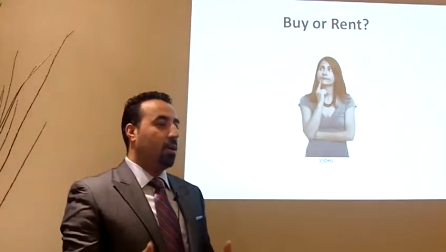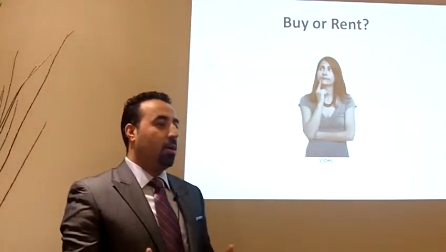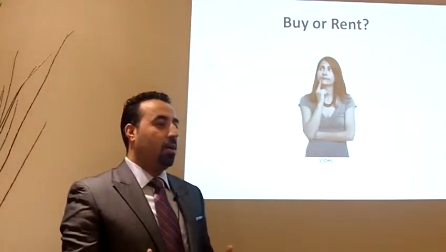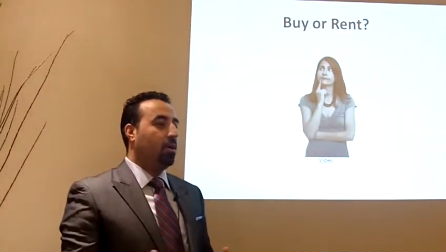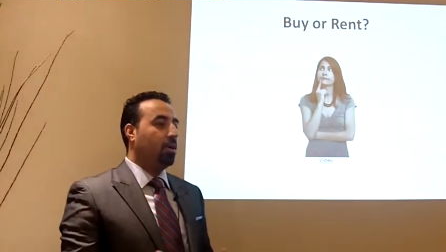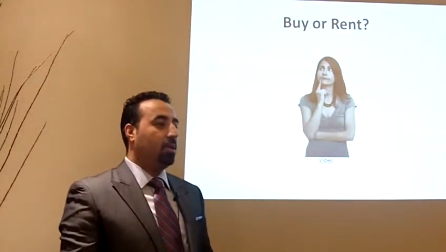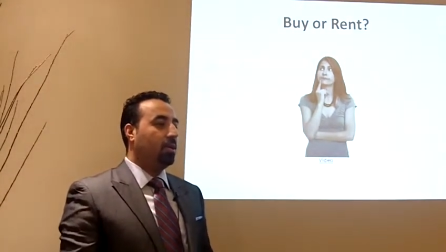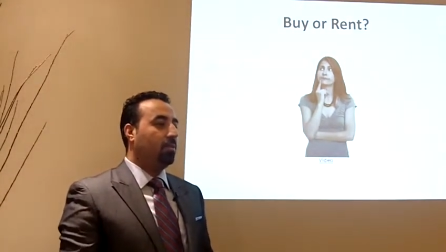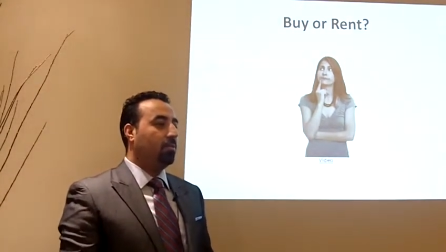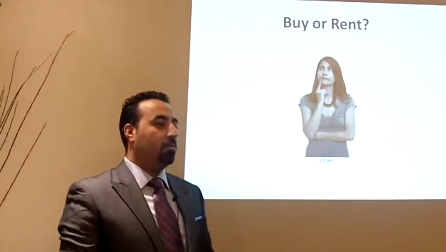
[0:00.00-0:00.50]

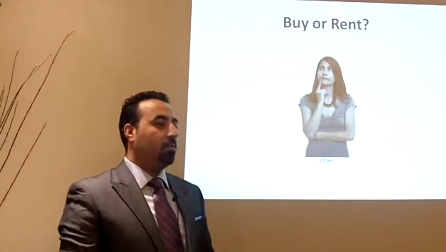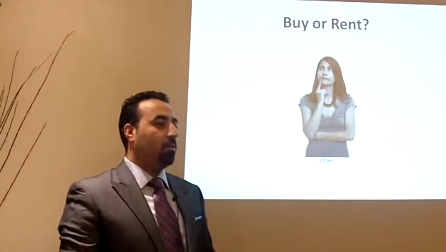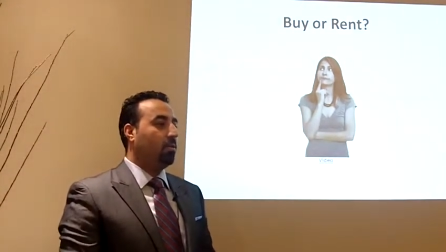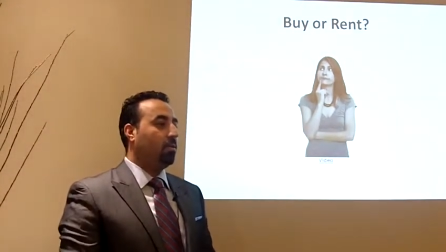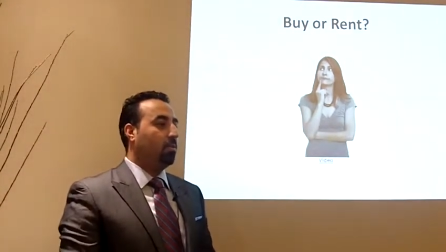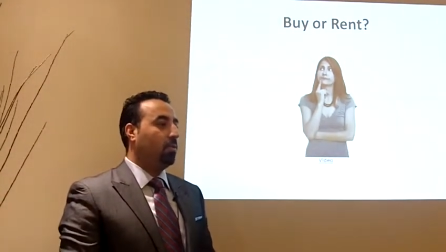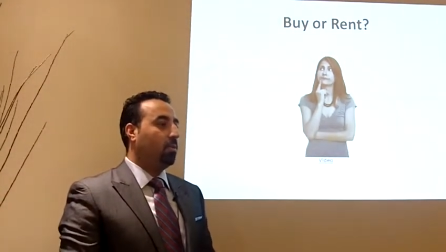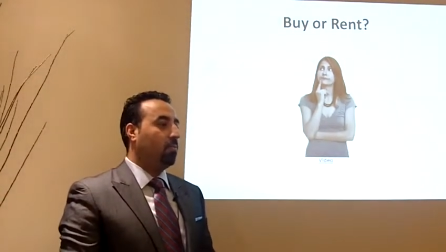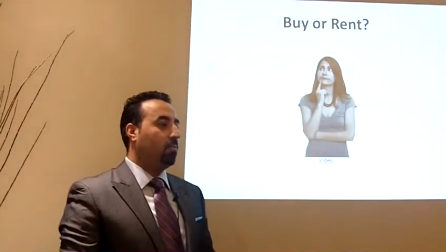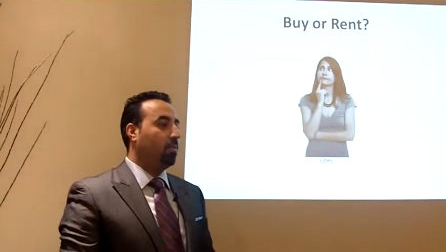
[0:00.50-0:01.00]
on it
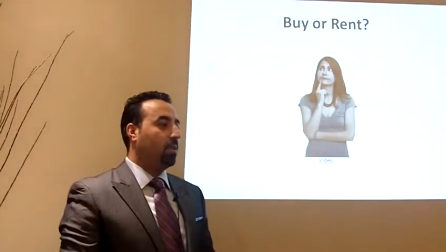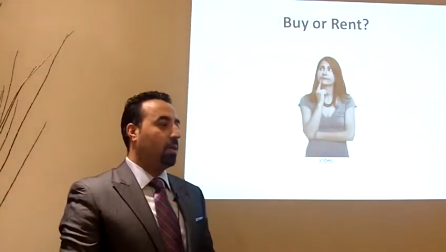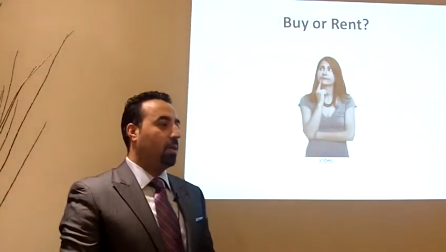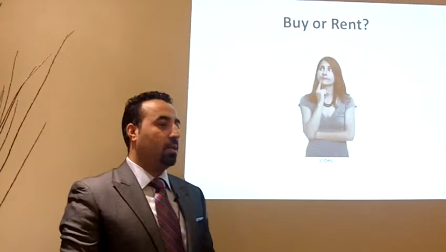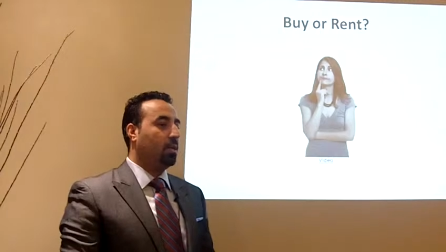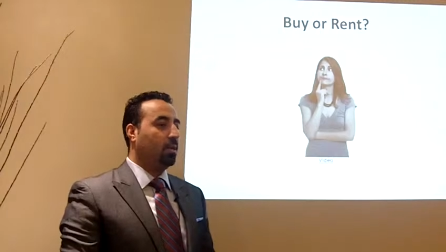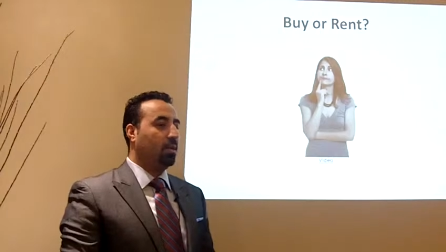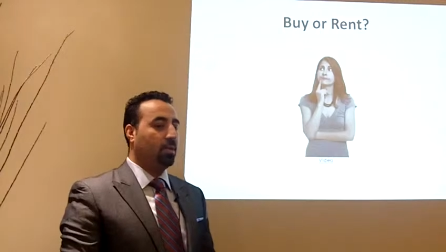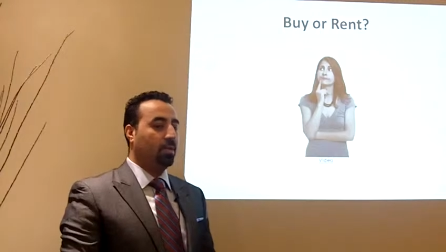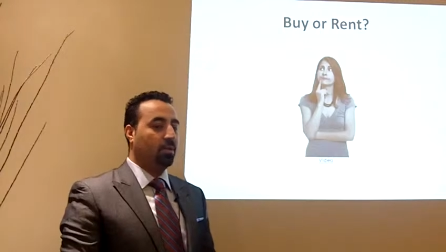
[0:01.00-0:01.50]
so we
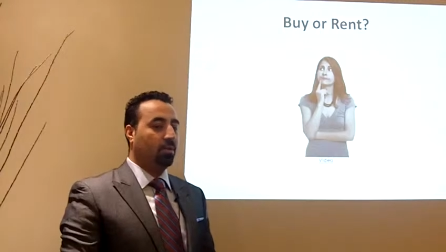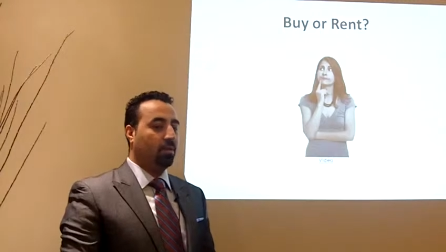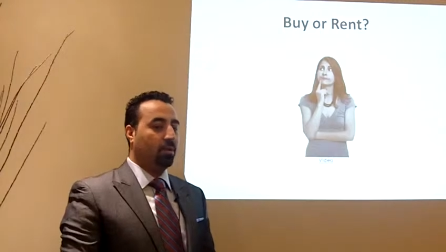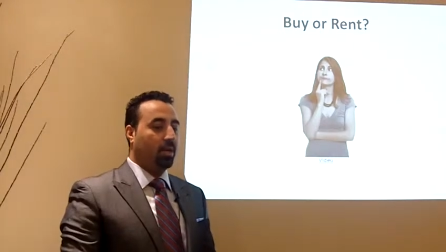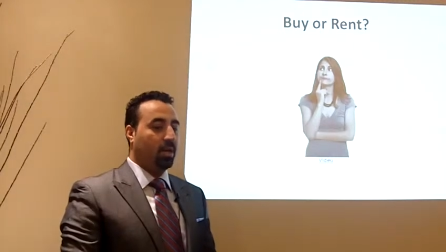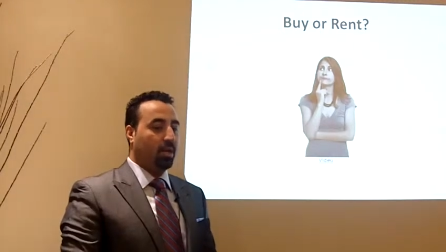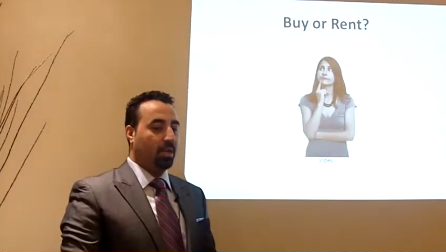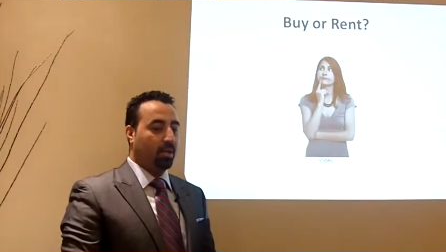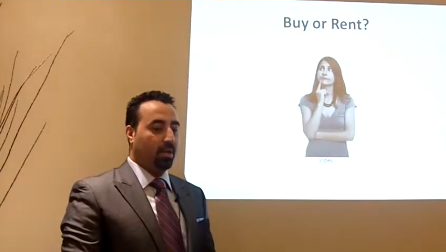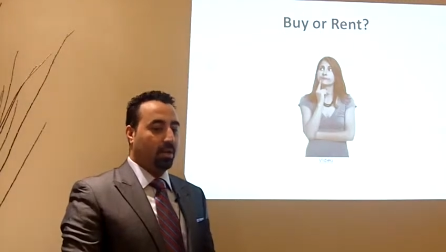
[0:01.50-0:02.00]
can learn
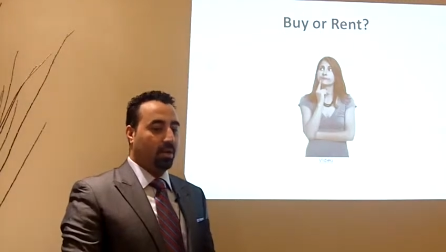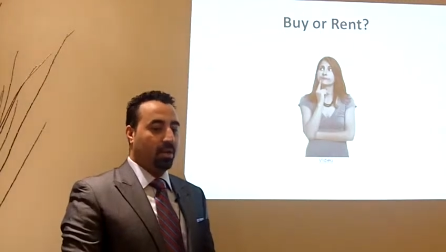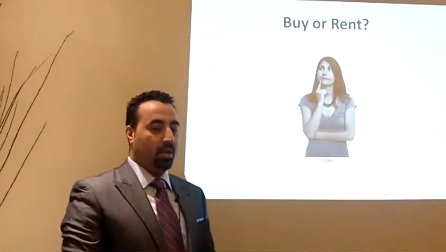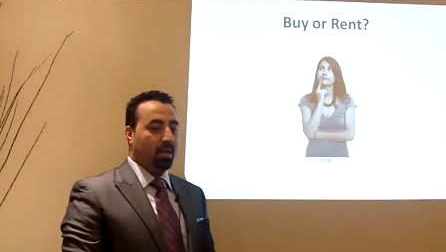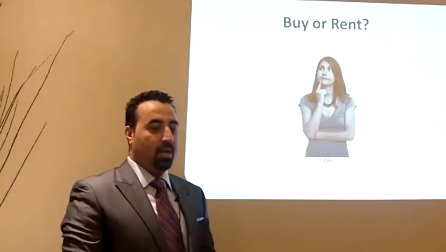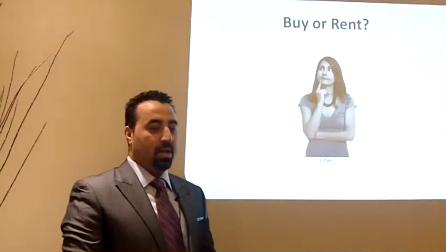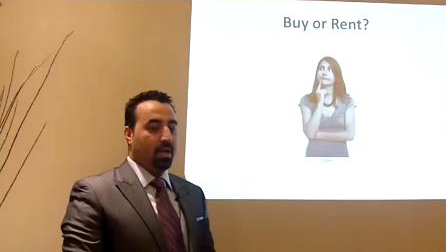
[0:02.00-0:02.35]
together.